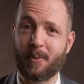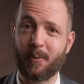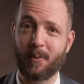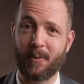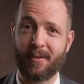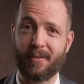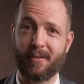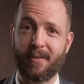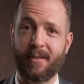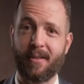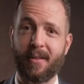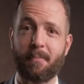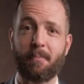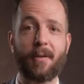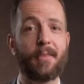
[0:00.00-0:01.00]
tour,
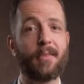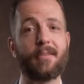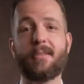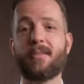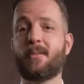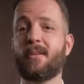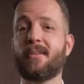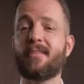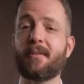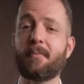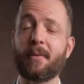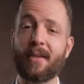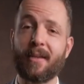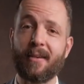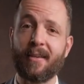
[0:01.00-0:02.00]
but this is just the
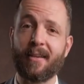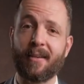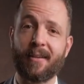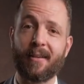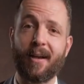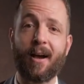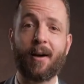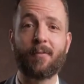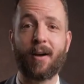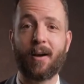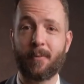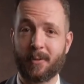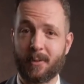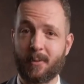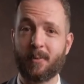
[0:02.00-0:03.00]
beginning of
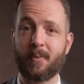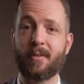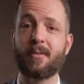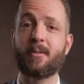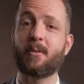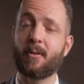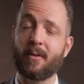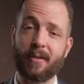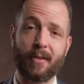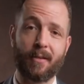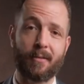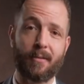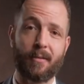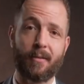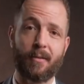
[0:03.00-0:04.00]
our students' journey.
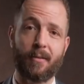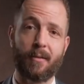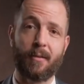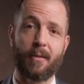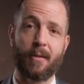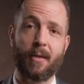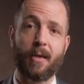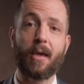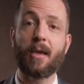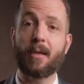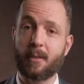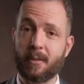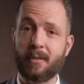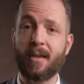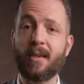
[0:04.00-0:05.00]

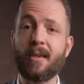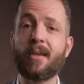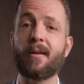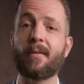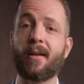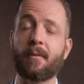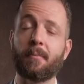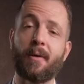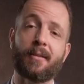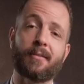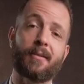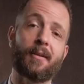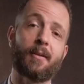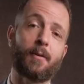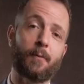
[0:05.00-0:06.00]
Each day here at
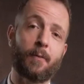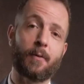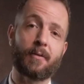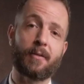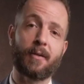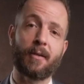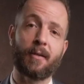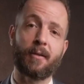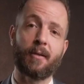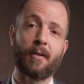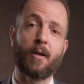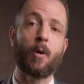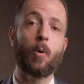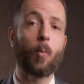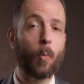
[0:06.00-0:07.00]
MAHSA University
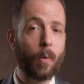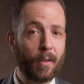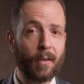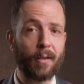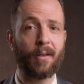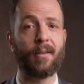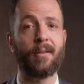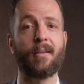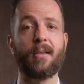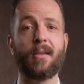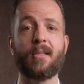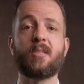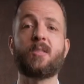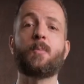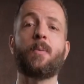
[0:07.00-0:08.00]
will
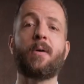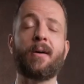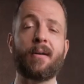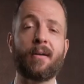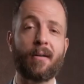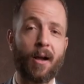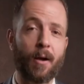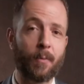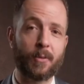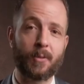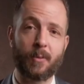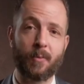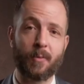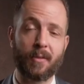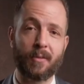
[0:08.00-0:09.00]
inspire our
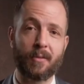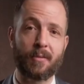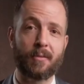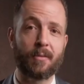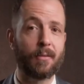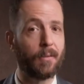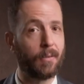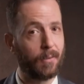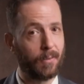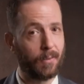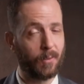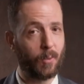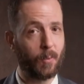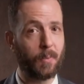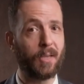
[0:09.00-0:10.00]
students
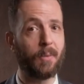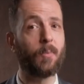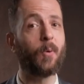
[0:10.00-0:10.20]
to be